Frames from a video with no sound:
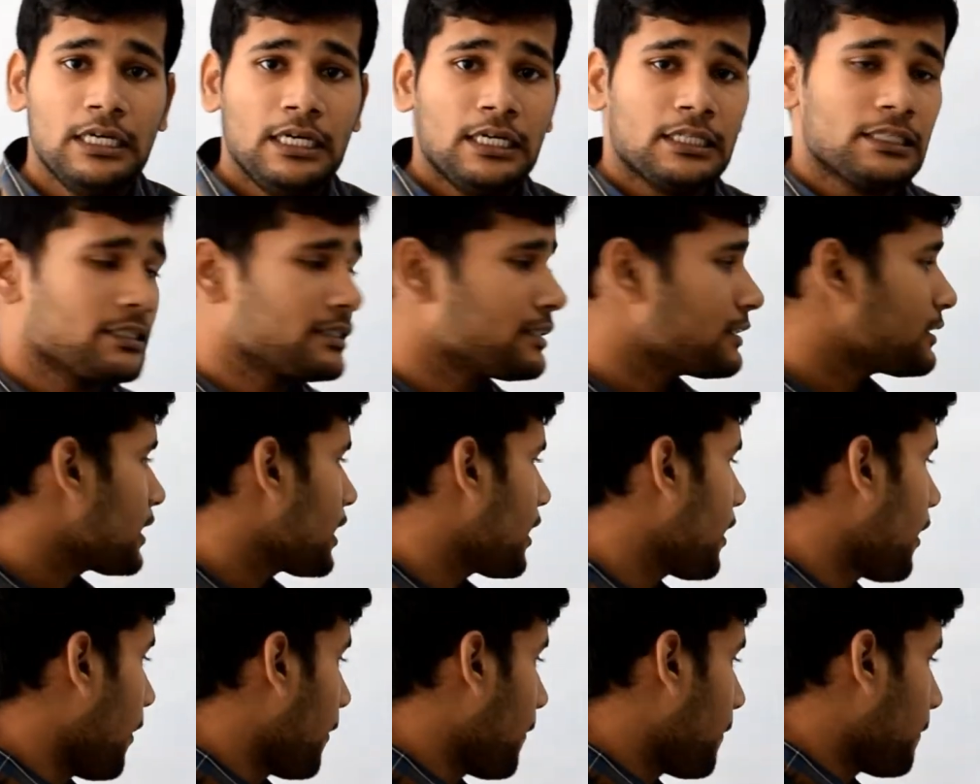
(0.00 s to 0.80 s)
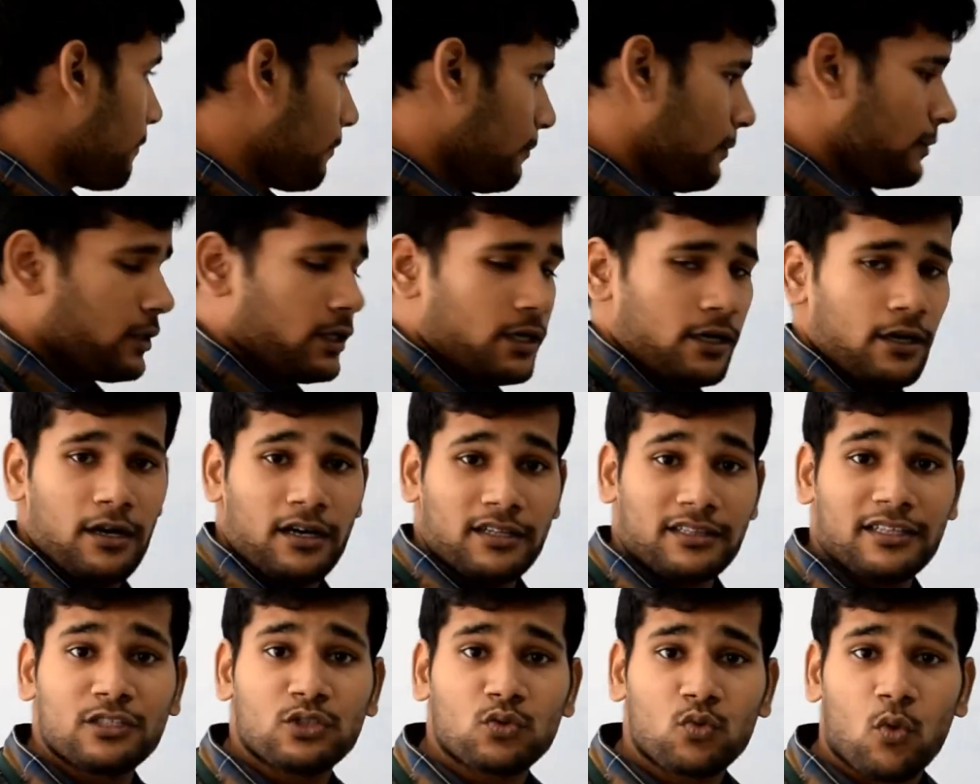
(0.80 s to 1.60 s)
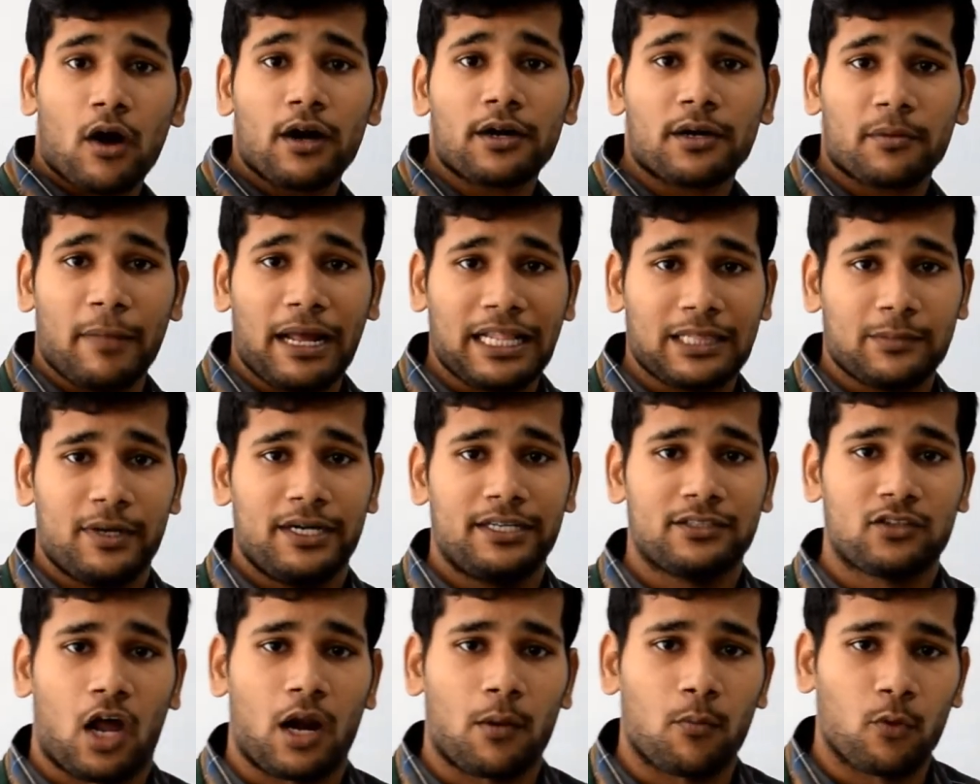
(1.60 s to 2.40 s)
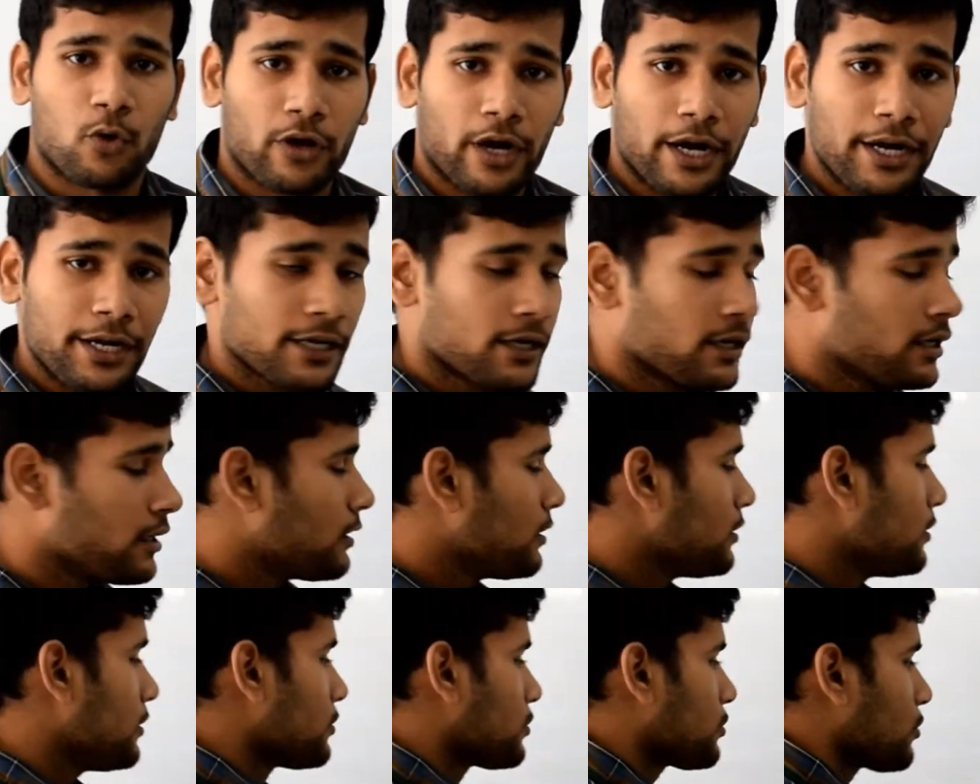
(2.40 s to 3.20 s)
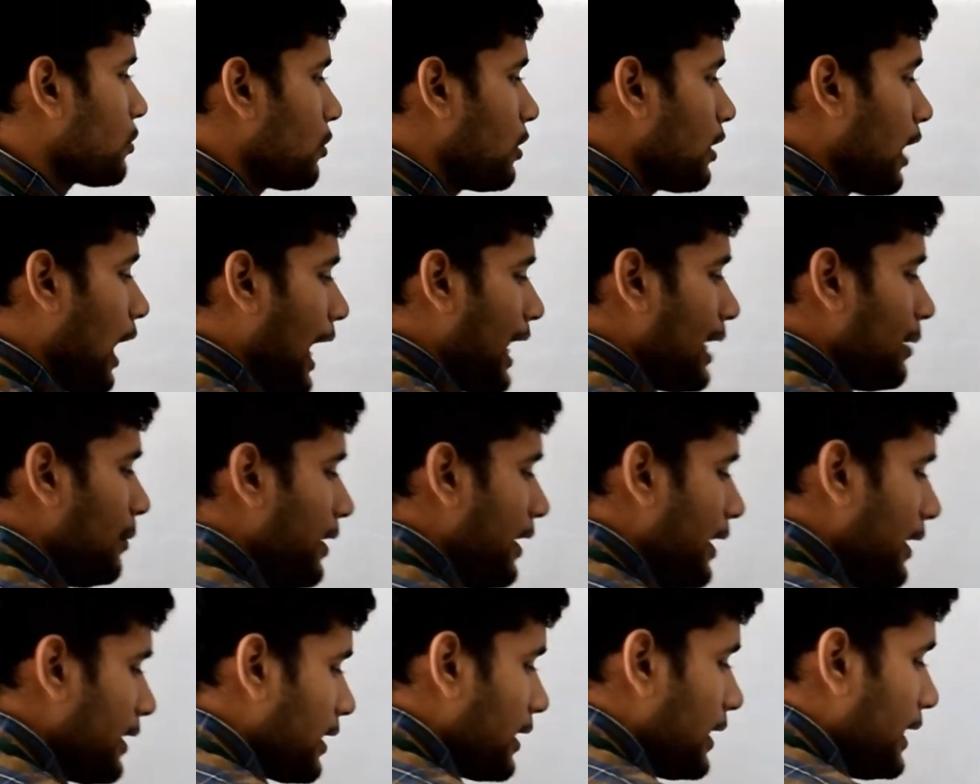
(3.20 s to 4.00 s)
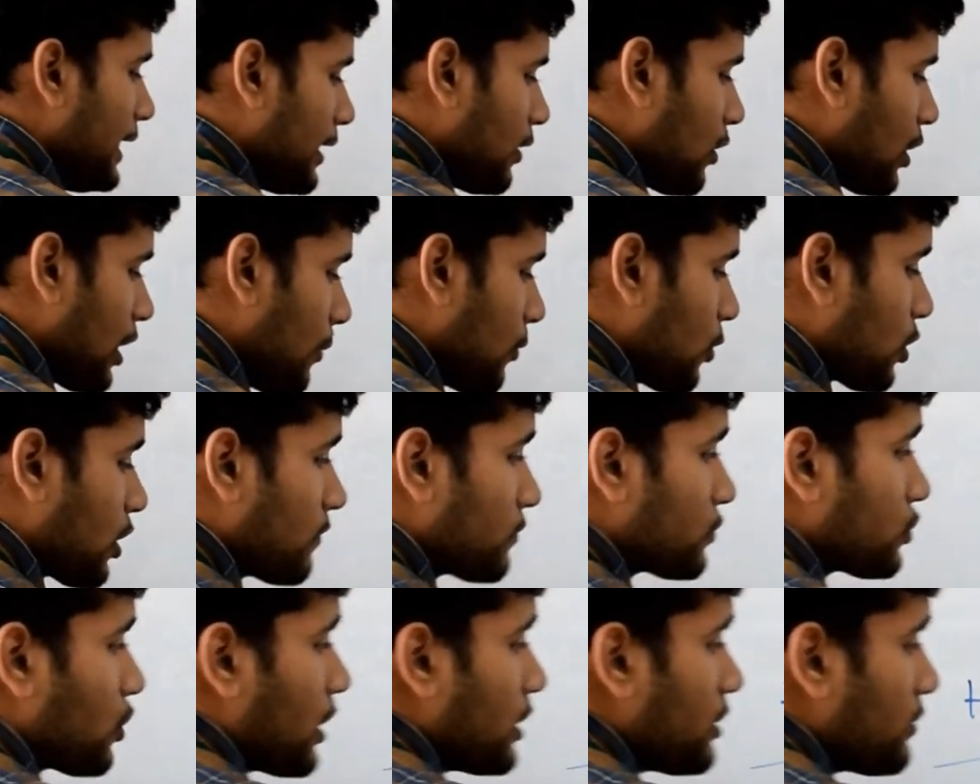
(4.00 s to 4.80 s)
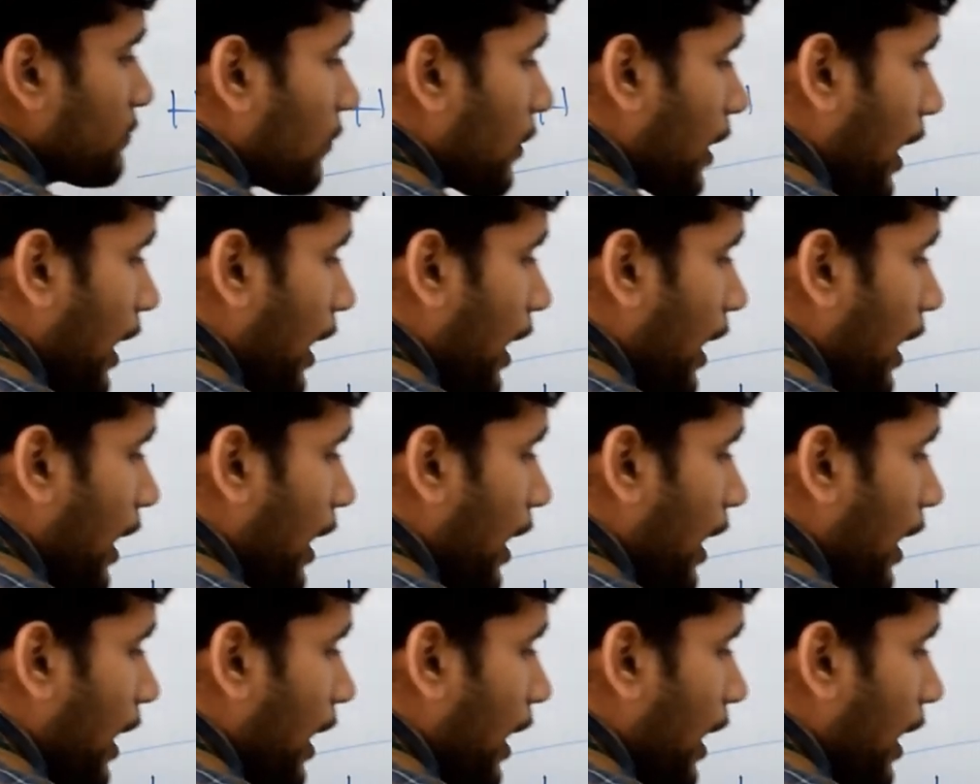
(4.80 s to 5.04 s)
This is what mathematics is all about, right? So I'll be getting an equal amount of chance for